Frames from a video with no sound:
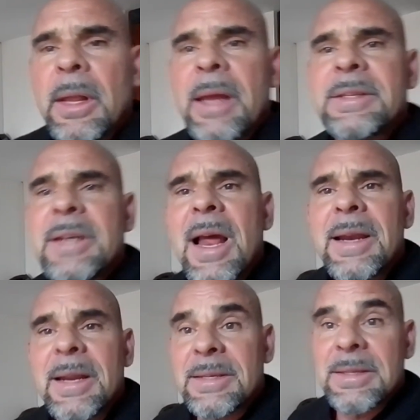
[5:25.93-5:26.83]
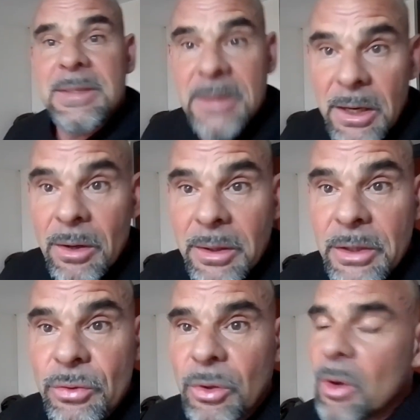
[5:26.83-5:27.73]
It's not
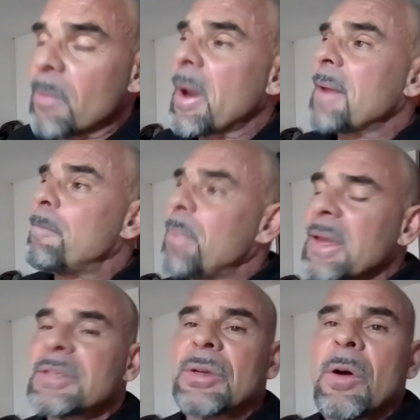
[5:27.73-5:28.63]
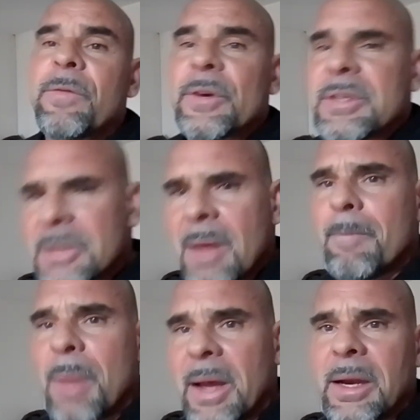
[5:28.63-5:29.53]
necessarily true. It might be so for
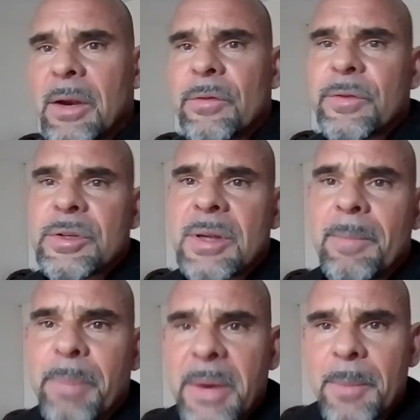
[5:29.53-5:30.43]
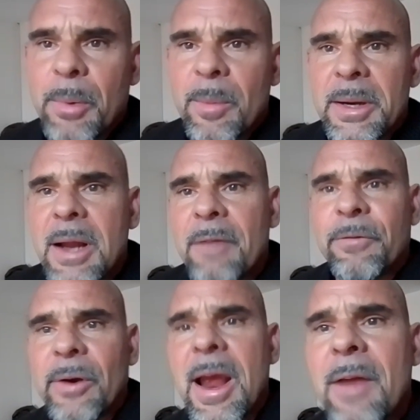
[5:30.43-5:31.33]
somebody or for some people, but not
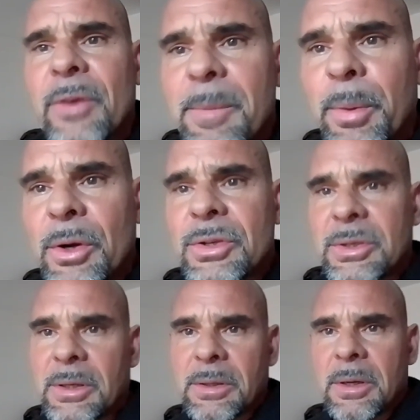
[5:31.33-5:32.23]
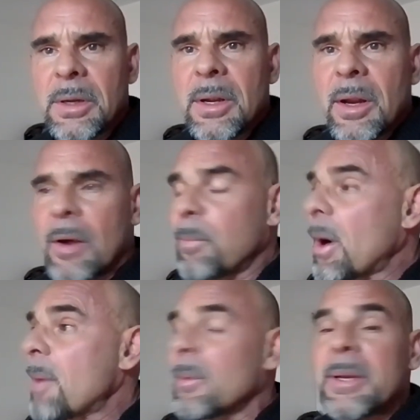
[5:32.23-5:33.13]
for every person, or
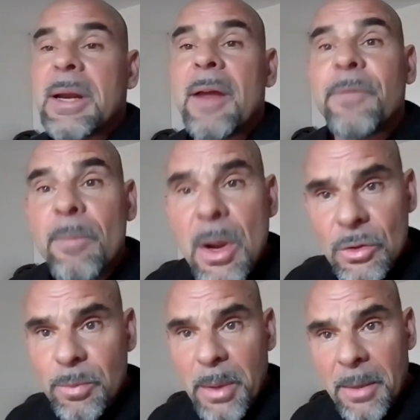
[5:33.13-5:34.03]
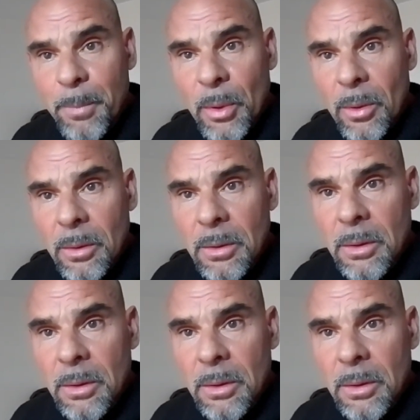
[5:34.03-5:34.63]
probably not for most people.